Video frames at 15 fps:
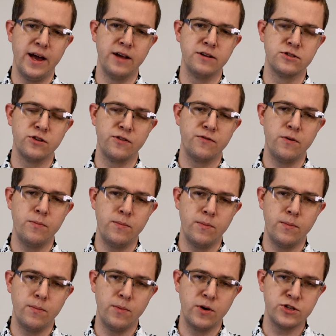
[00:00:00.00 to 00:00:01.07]
And so
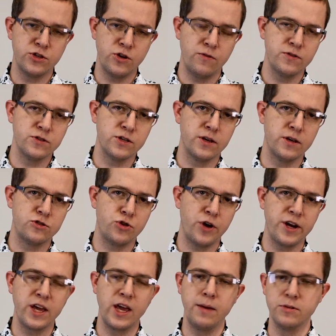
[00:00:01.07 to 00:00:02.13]
for myself as a
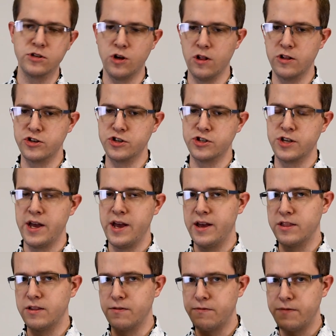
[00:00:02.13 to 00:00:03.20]
training hematologist,
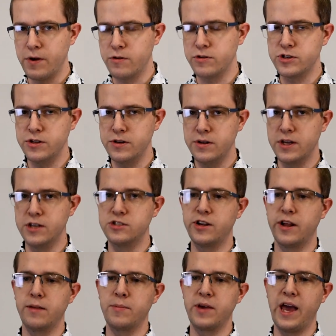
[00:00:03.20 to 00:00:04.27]
the ferritin is
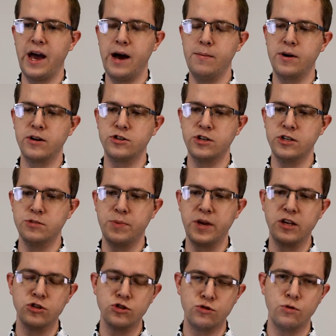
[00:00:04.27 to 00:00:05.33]
telling me how much is
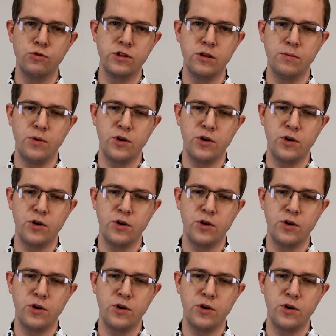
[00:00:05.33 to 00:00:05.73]
being stored in the